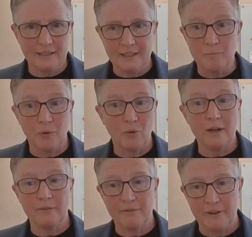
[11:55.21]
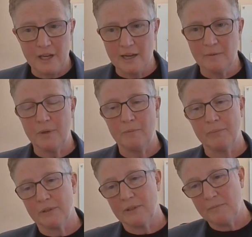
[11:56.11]
It's important for young
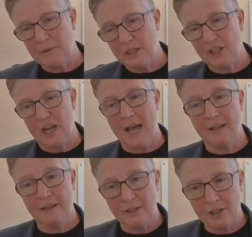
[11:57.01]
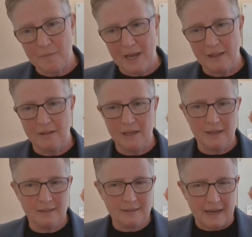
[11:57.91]
people to be challenged by
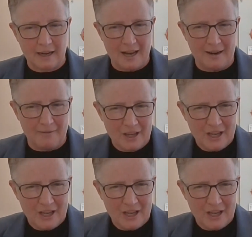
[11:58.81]
things that kind of